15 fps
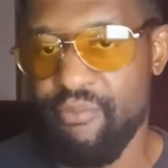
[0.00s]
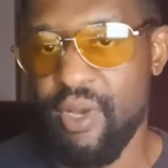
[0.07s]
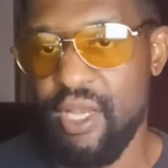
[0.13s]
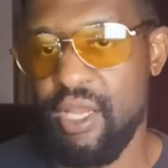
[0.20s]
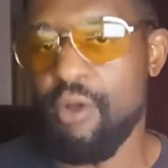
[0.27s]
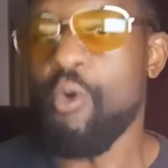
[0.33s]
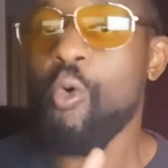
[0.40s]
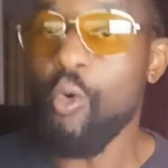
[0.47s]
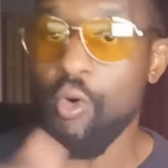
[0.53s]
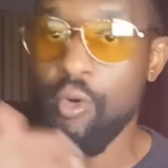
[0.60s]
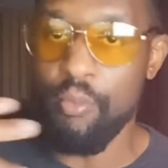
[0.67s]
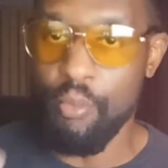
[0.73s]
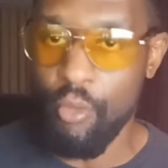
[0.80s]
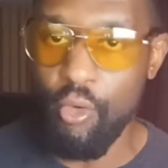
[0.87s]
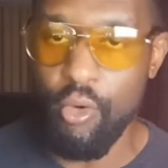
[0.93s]
of money
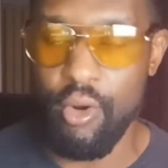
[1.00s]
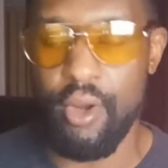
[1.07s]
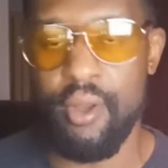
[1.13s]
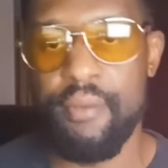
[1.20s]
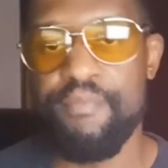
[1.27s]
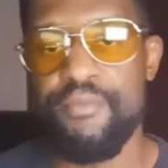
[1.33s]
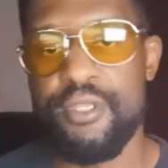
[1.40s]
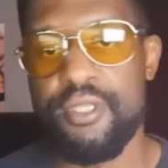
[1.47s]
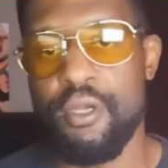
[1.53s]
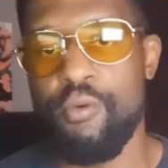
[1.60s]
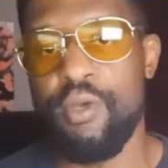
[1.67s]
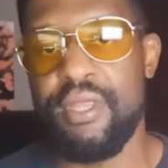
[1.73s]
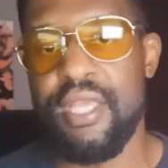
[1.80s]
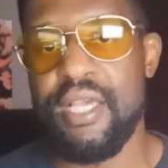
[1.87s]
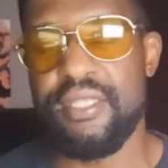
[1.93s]
or more. So
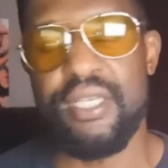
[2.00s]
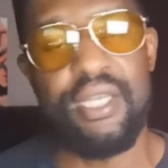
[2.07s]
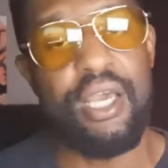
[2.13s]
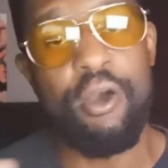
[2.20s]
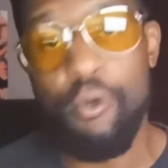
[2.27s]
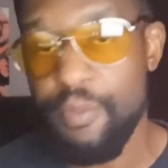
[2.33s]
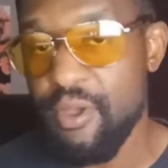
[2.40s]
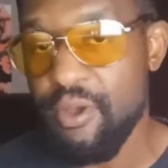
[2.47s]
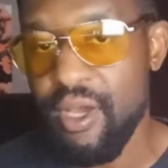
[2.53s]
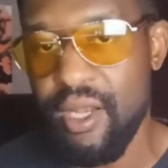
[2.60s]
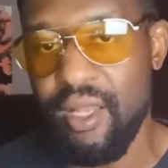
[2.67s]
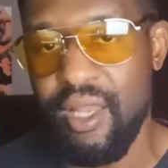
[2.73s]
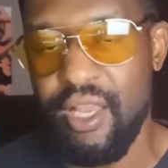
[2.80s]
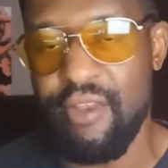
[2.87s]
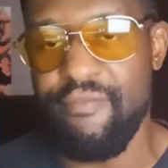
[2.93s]
with that said, I hope you
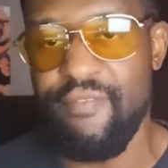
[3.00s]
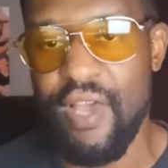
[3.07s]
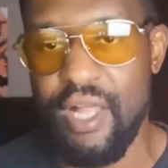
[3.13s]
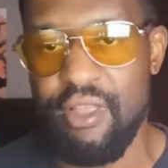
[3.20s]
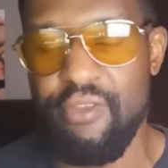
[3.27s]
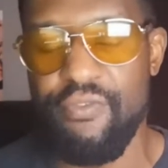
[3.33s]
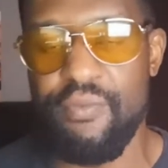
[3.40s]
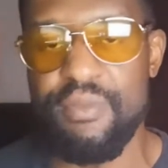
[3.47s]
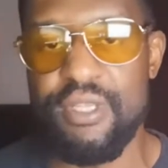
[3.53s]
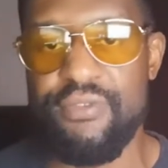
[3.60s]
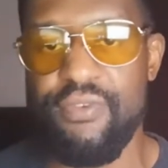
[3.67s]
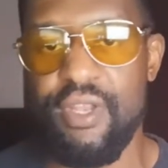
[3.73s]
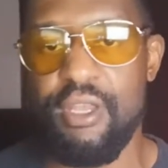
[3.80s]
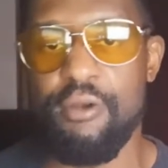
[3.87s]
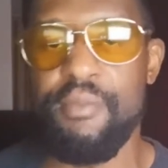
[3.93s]
got a lot of value from this
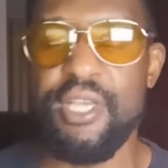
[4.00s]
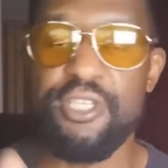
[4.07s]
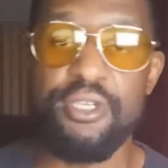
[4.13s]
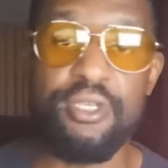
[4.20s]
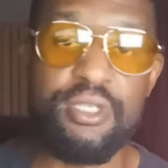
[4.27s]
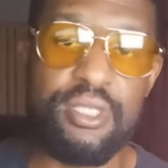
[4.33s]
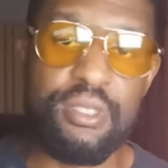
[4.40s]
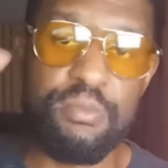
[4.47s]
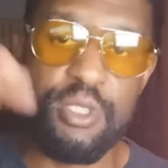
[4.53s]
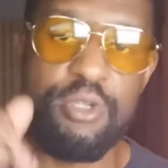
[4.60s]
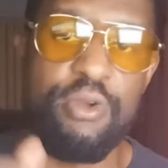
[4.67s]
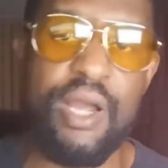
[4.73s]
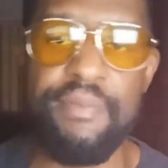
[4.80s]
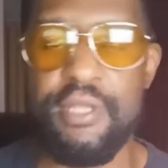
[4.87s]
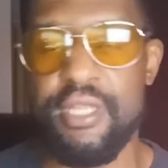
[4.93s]
video. Make sure to
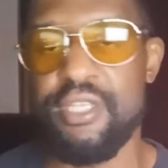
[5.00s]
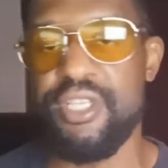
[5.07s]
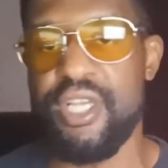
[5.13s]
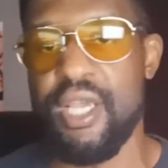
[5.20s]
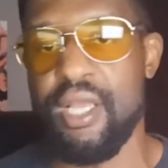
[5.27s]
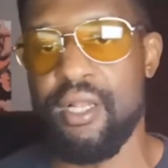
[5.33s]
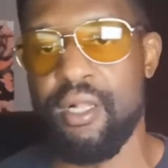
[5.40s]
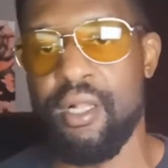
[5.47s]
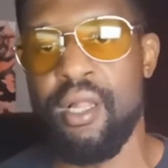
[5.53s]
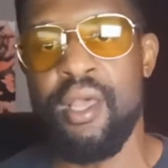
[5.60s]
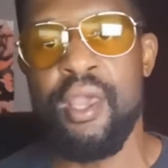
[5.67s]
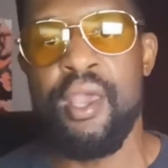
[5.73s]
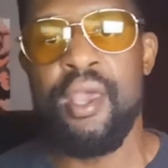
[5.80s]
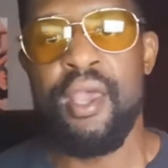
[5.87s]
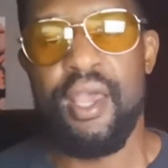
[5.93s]
subscribe to the channel.
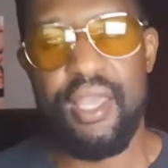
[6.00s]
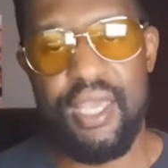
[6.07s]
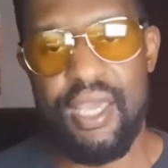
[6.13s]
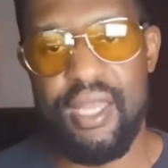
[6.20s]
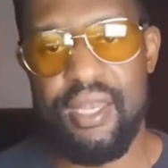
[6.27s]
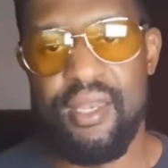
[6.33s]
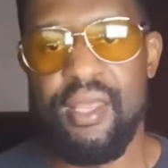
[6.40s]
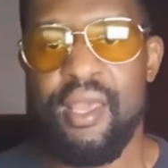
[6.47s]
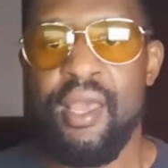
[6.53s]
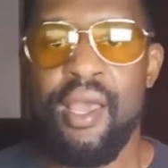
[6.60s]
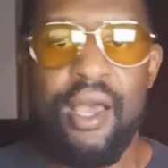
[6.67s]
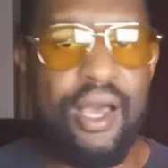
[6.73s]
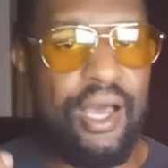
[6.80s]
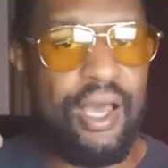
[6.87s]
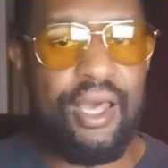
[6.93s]
Again,
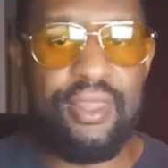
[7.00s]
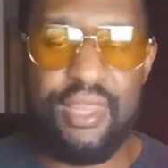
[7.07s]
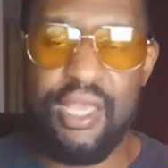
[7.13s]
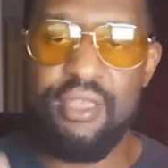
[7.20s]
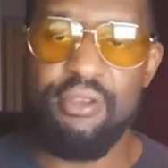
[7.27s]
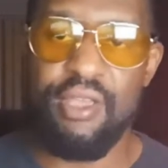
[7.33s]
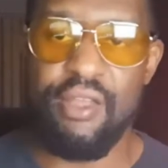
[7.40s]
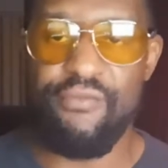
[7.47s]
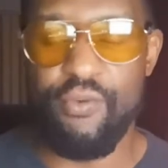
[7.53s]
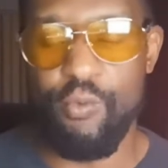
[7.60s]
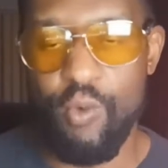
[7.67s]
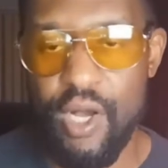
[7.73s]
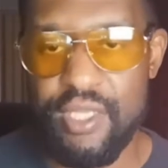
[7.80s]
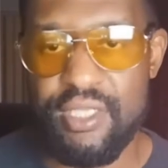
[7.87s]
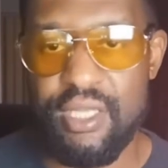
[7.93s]
thank you again for
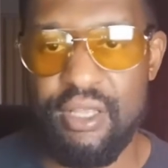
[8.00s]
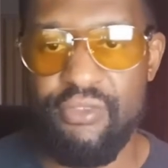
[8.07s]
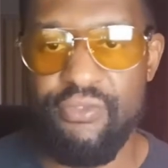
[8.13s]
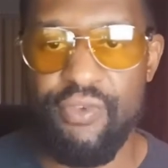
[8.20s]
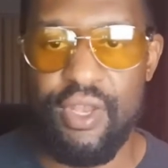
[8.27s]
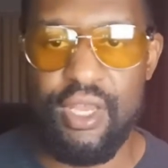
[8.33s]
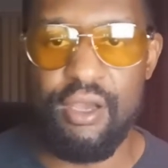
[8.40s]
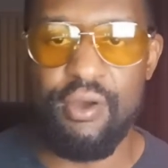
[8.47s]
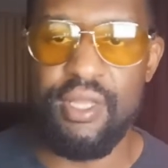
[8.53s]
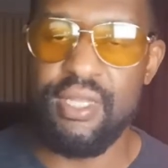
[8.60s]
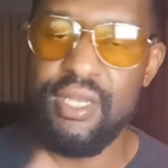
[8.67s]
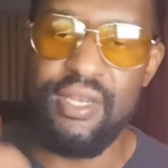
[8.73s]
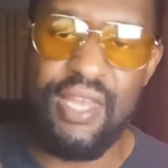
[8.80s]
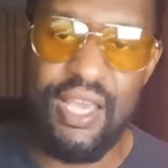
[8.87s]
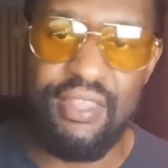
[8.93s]
watching this video. In
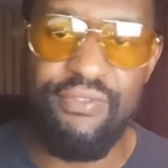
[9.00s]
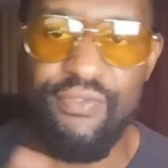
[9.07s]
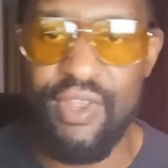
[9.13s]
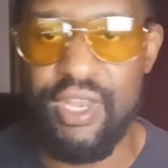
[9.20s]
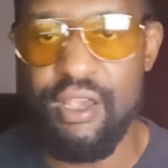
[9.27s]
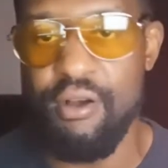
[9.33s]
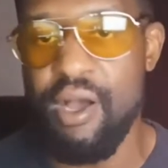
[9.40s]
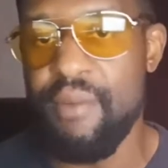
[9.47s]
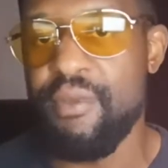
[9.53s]
the next video,